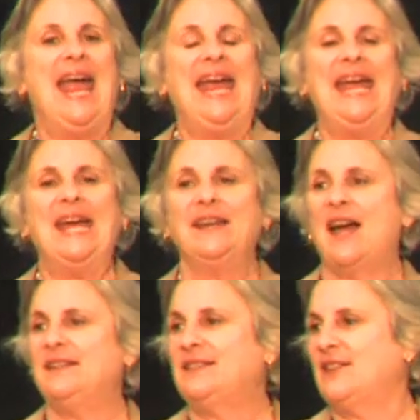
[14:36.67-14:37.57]
And
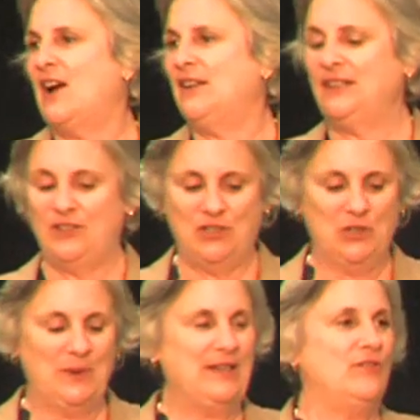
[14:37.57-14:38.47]
I started
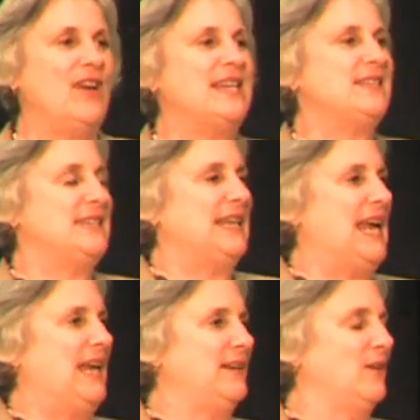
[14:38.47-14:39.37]
to
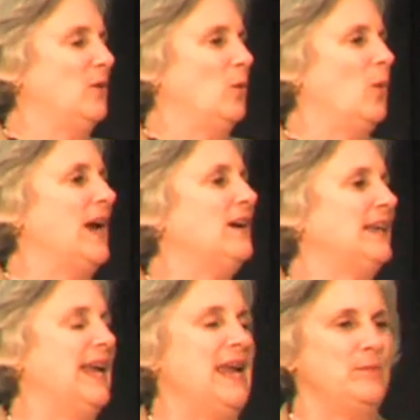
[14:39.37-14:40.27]
investigate where
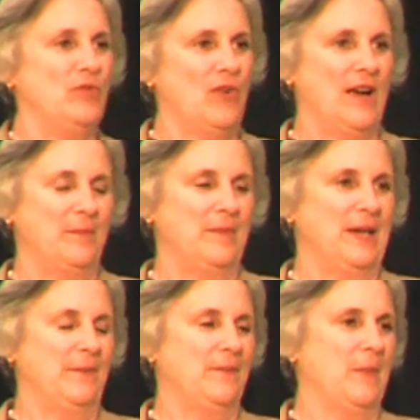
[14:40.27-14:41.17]
it came from
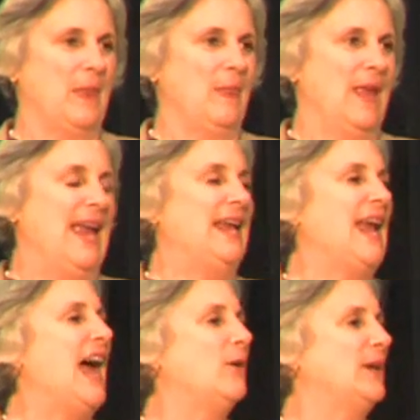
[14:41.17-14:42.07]
and
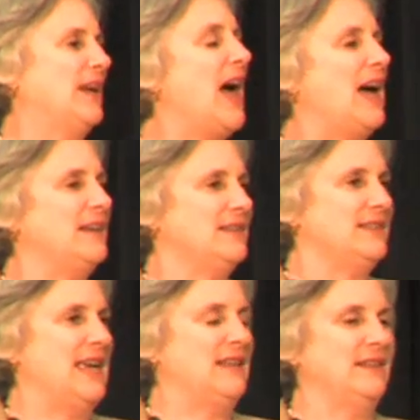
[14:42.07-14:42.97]
how it got to
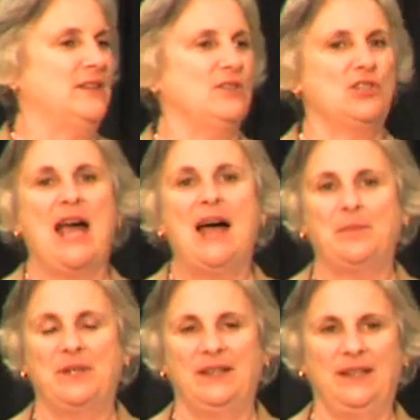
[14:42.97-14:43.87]
that little
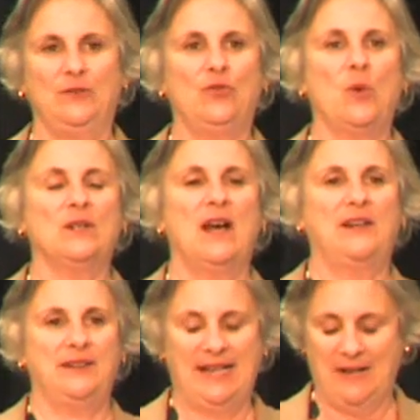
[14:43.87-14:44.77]
shop in Fort
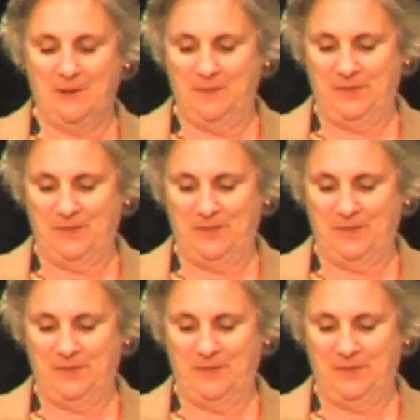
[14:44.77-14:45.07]
Lauderdale.